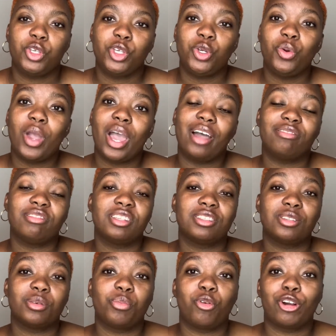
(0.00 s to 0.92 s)
You have to
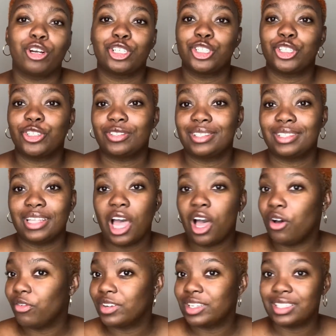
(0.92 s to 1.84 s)
support yourself,